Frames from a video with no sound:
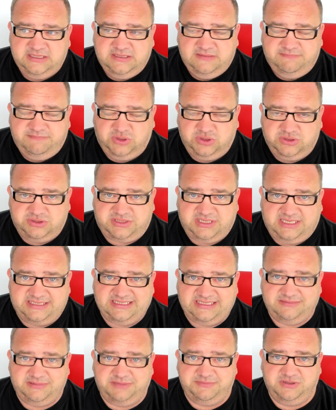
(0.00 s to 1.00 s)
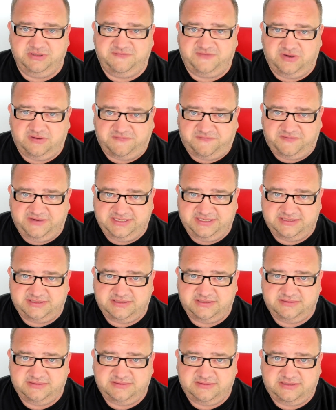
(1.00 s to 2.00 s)
But I did them in my other
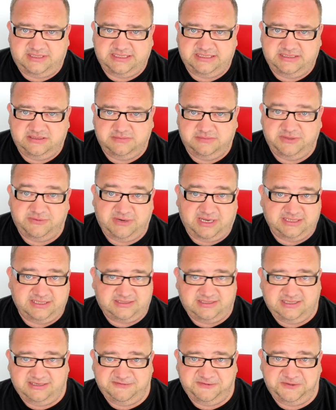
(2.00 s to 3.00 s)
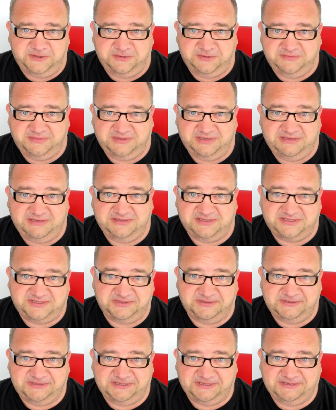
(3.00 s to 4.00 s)
office, right? You know my writing room in the
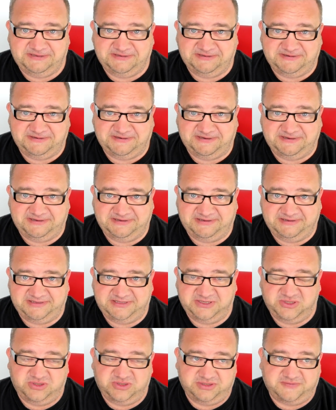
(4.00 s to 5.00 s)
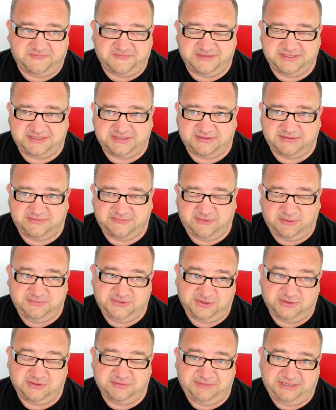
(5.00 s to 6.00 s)
study, right? The old office,
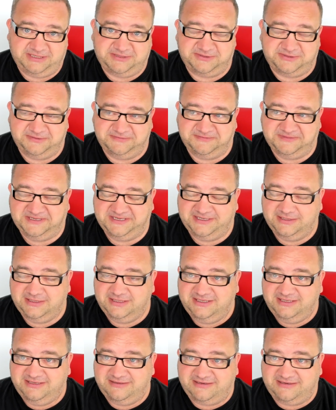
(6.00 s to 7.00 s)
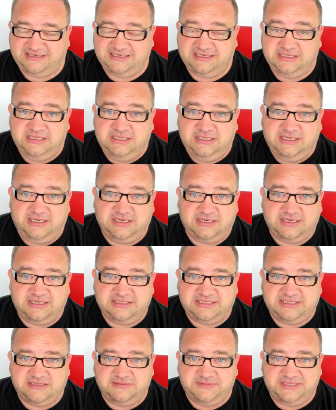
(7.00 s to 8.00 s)
Rob's old bedroom, right? Uh,
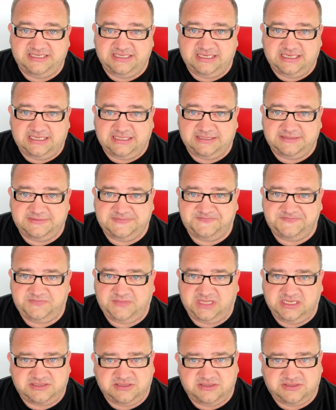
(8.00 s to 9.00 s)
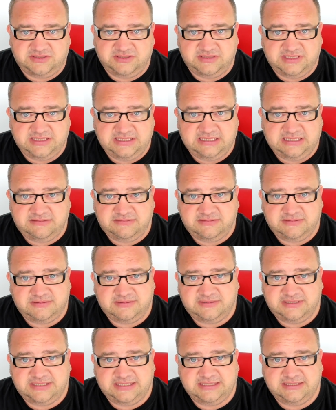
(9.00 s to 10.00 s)
did them in there. It's the study now,
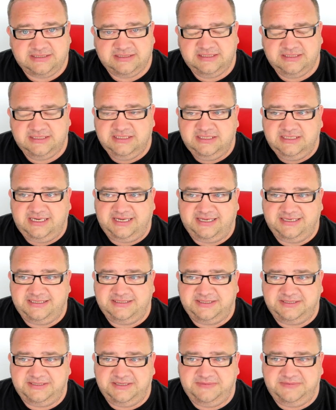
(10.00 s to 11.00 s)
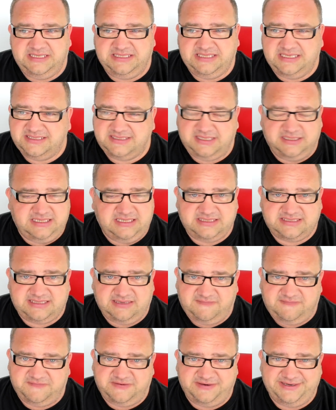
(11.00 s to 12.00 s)
all right? and um, it didn't. They didn't
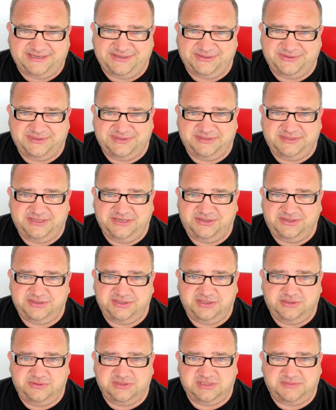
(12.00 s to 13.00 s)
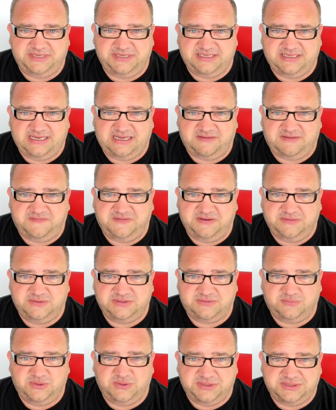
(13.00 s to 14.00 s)
sound very good. The audio was a bit naff. It
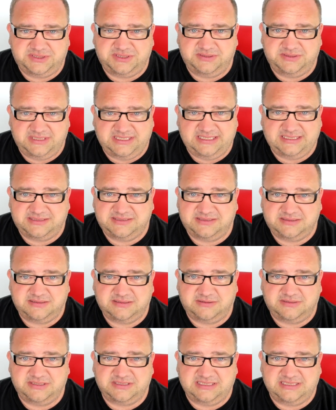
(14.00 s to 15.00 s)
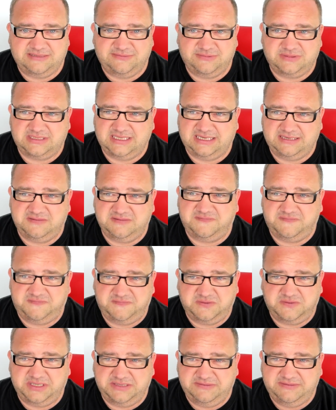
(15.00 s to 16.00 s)
was worse than this. Honestly, it was like
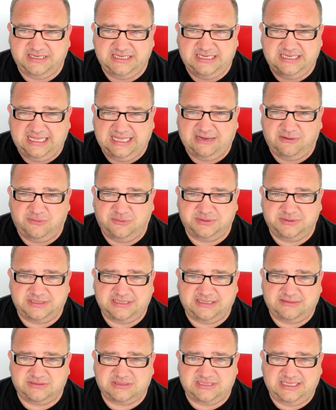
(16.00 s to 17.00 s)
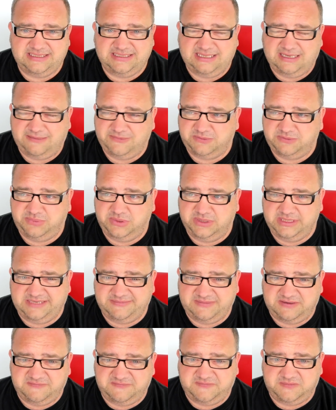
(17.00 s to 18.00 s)
fucking really loud, and I was like, "No, nah, I'm not putting
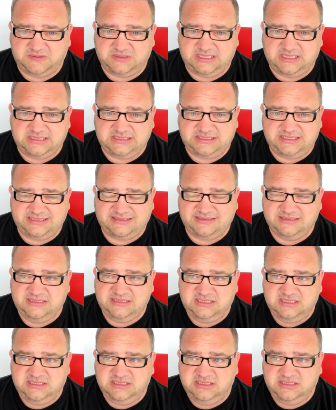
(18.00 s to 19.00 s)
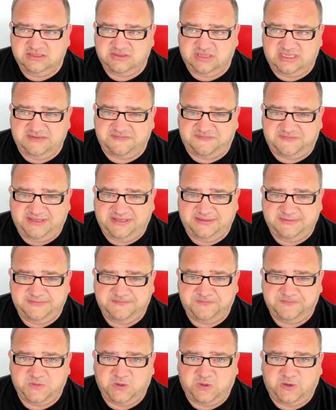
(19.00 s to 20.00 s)
them out. Fuck that shit." So I left it.
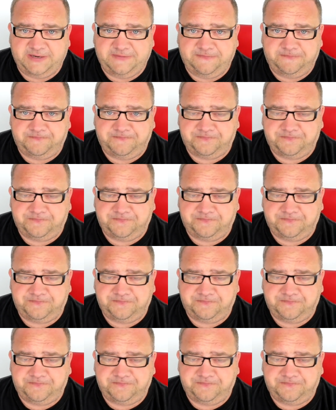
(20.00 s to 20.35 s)
All right.